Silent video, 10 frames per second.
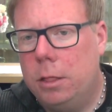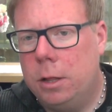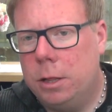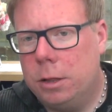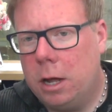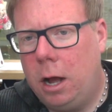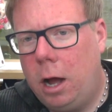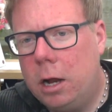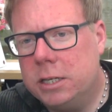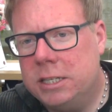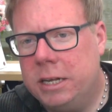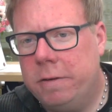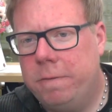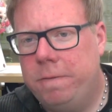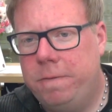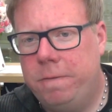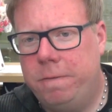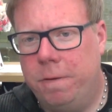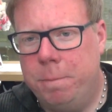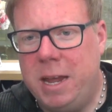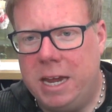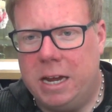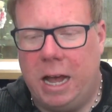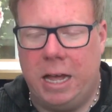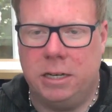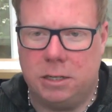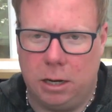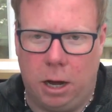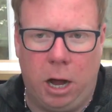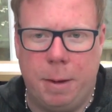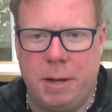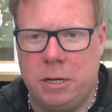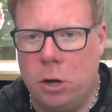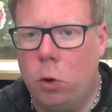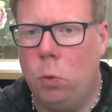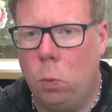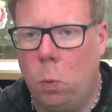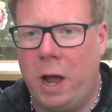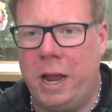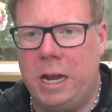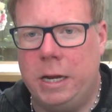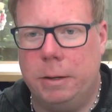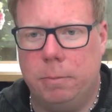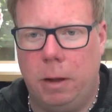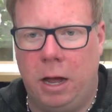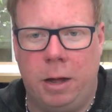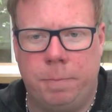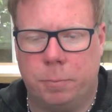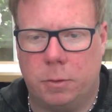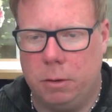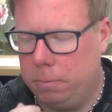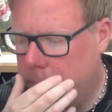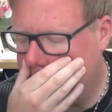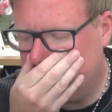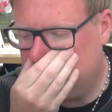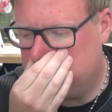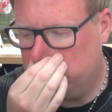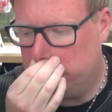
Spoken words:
The hardest thing for me, and I am in no way sort